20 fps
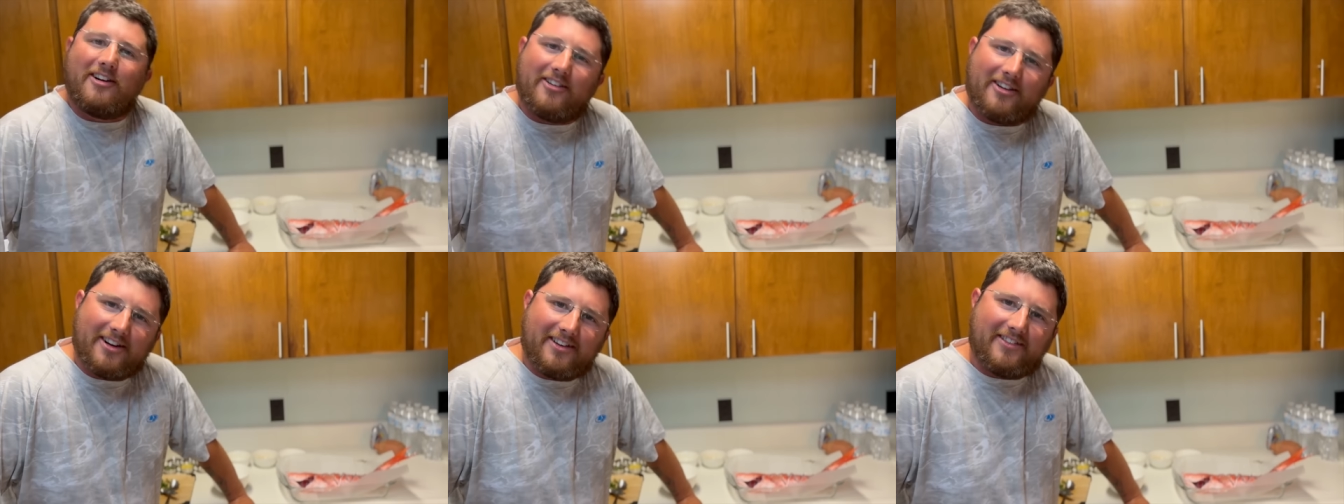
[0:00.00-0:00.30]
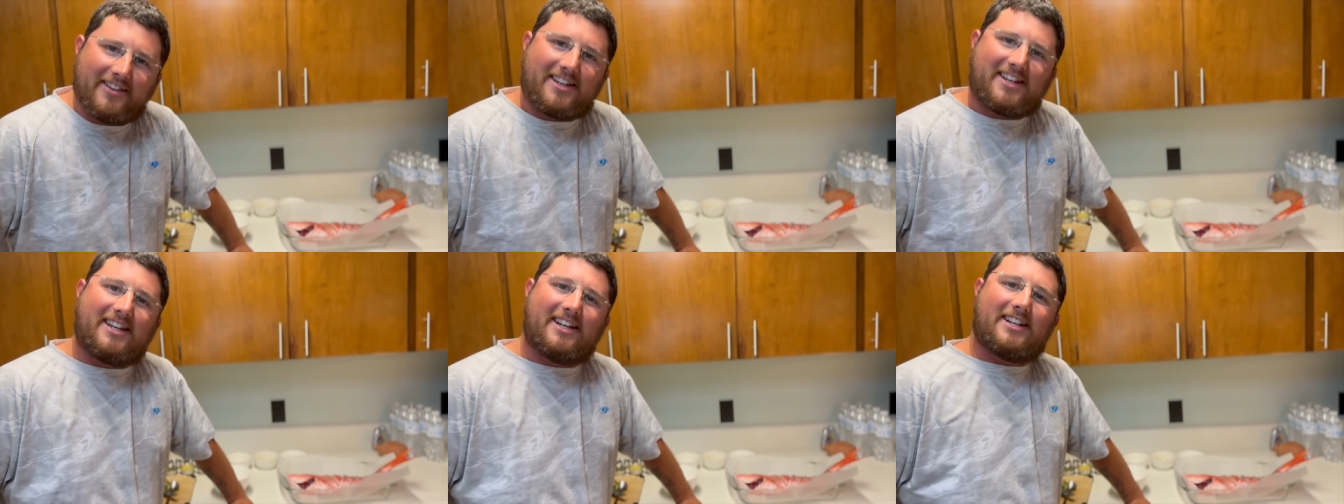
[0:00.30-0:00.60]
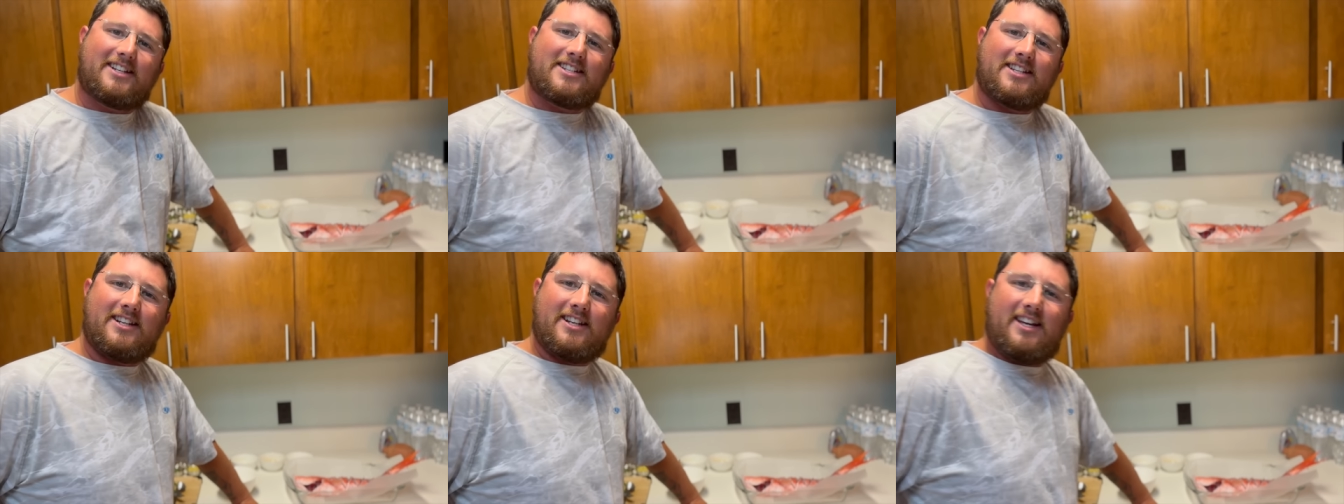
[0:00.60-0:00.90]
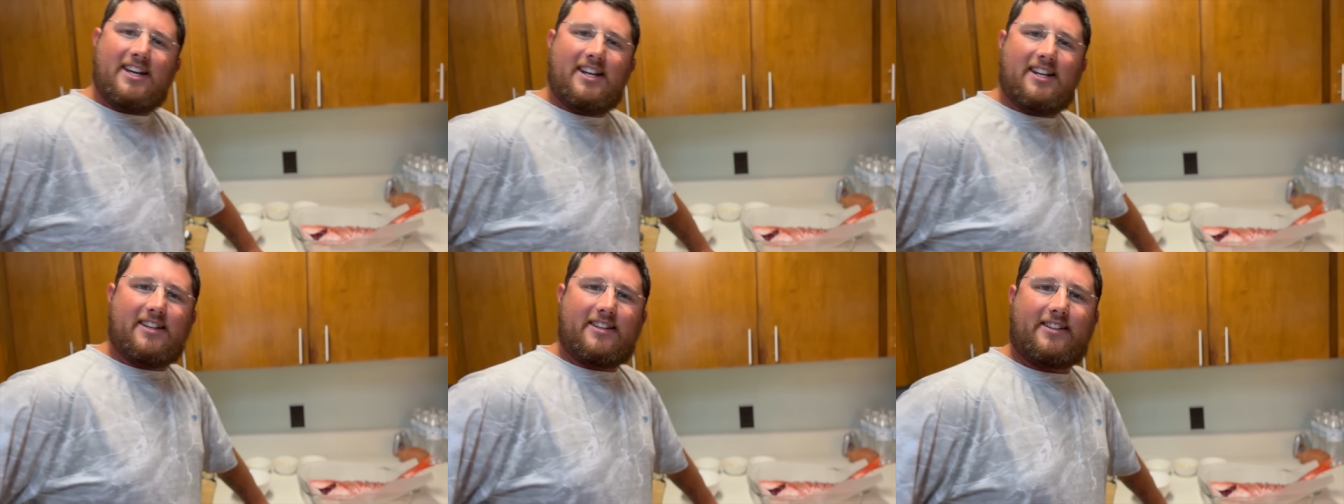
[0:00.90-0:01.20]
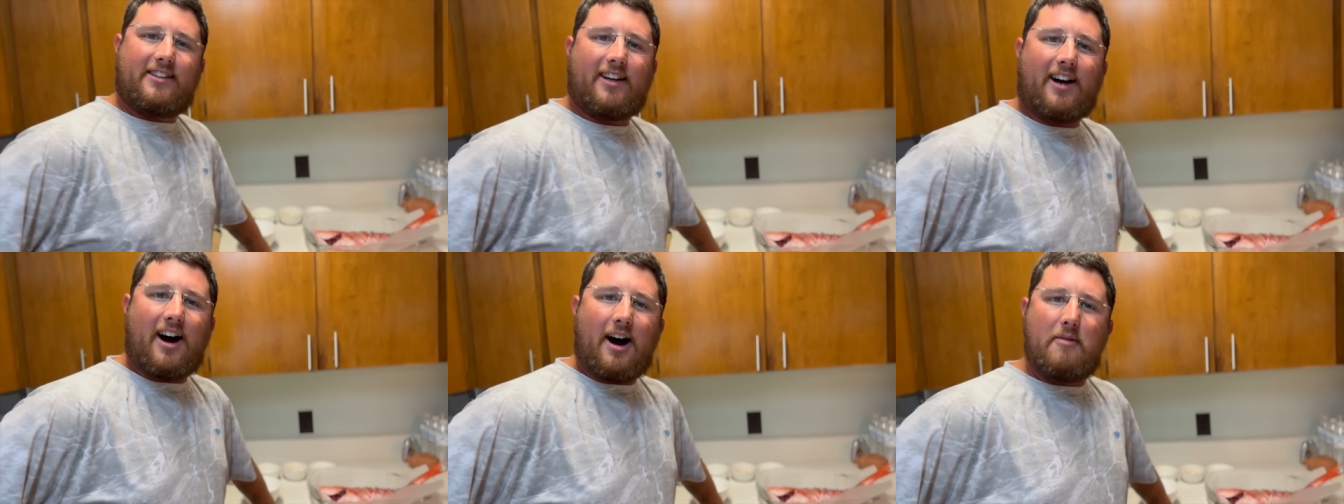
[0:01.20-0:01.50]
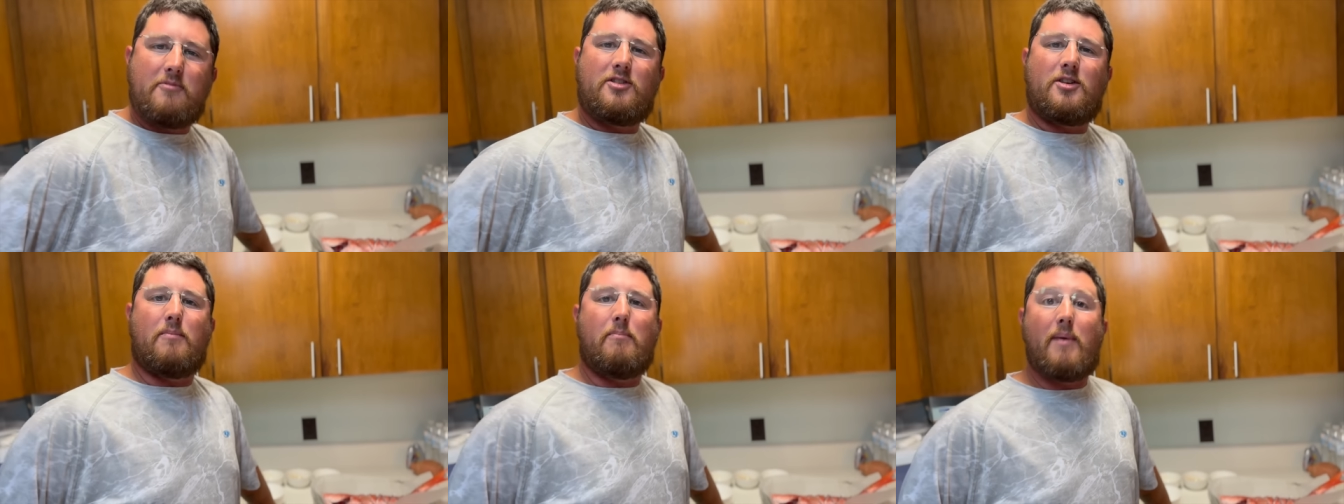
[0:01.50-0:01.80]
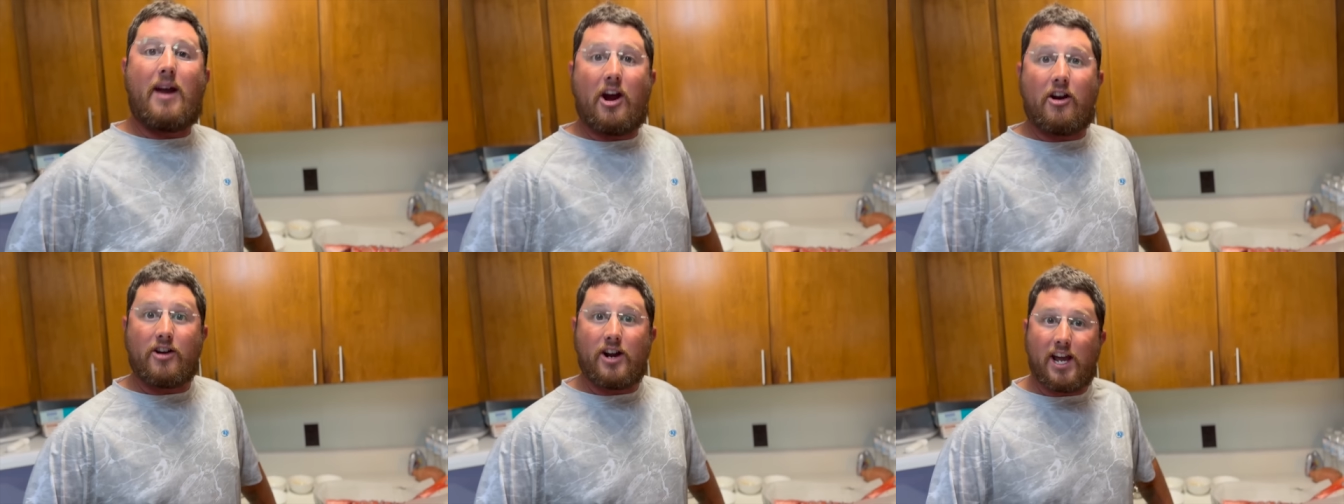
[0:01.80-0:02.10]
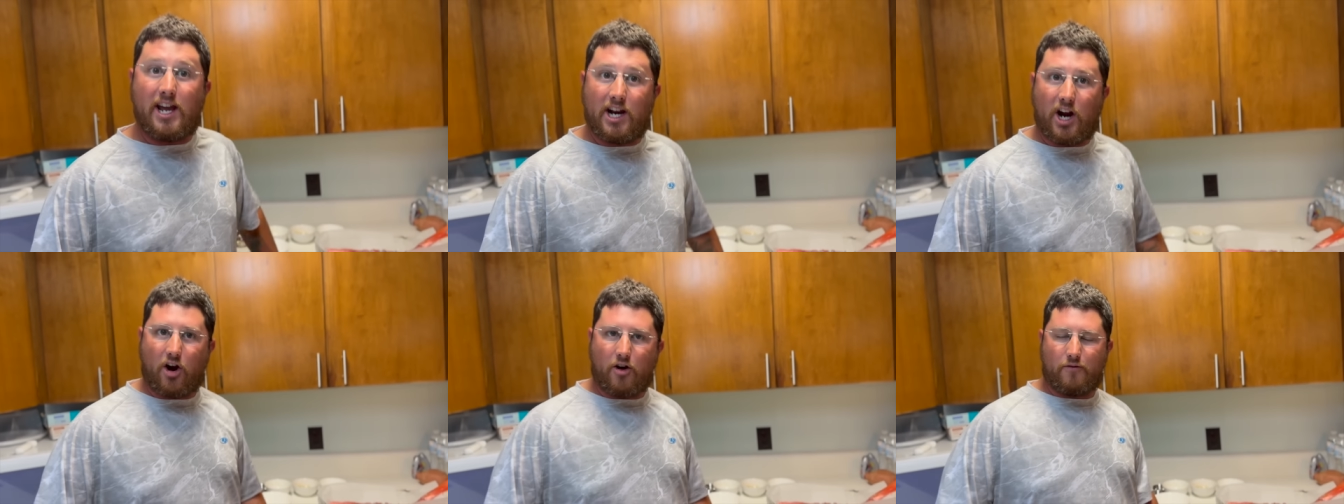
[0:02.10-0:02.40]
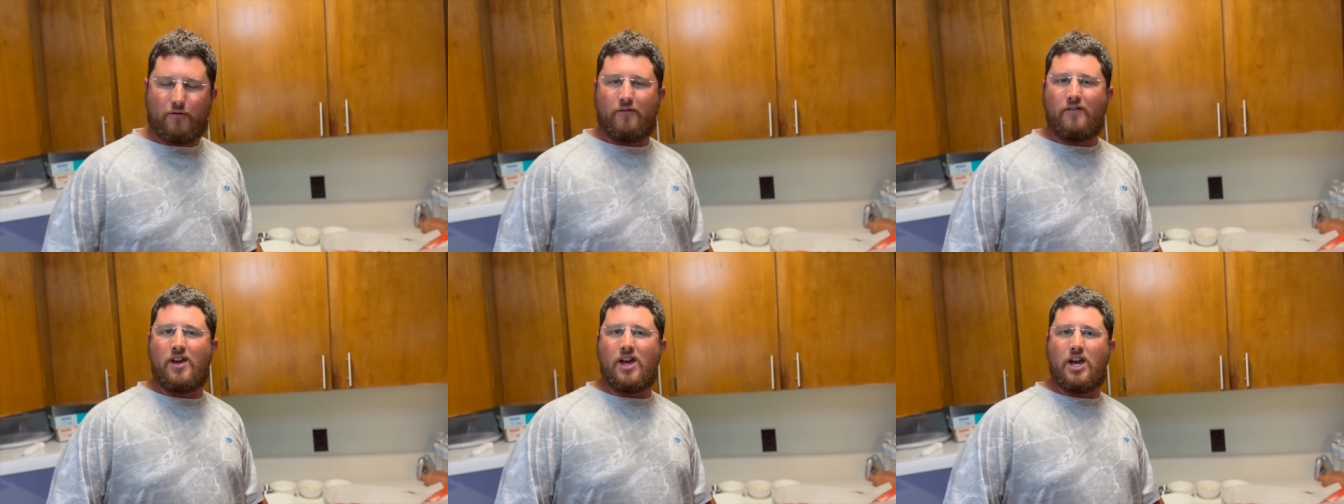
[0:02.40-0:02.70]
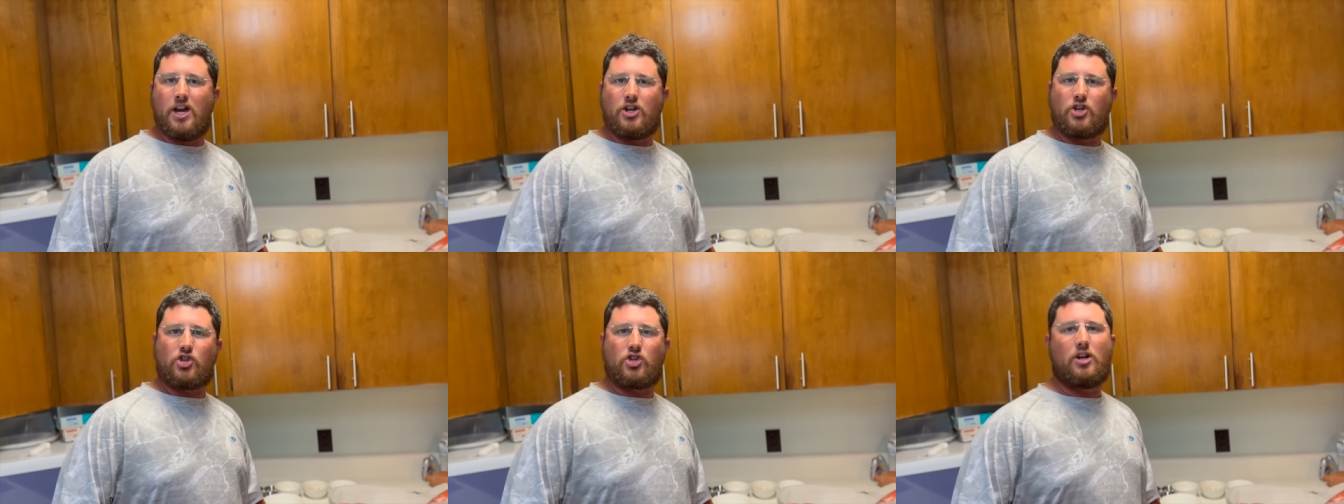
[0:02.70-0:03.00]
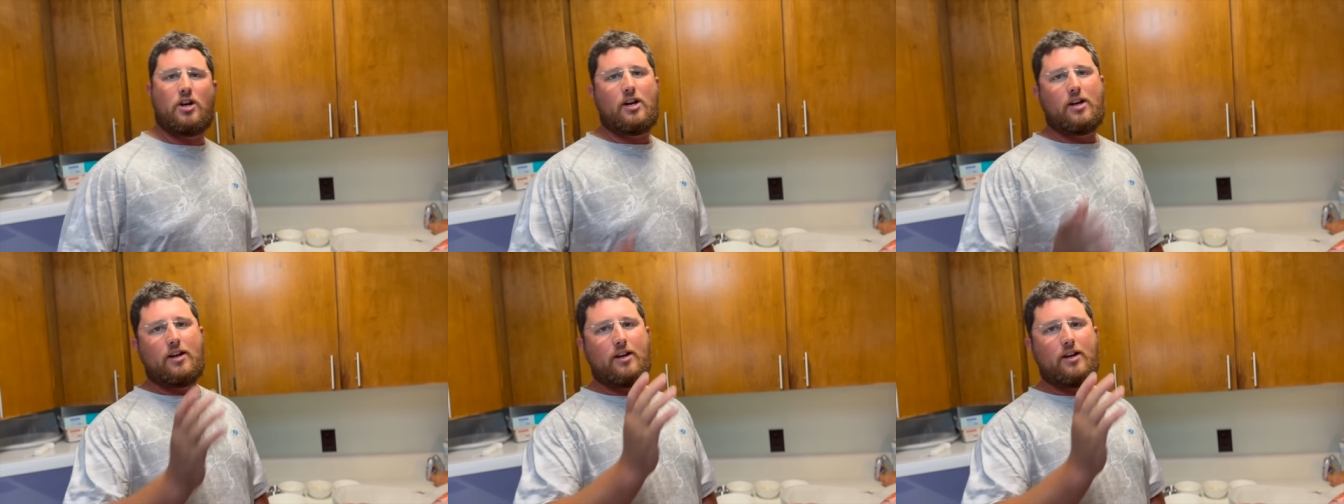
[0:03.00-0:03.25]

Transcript: are in the kitchen. It is time to marinate our fish.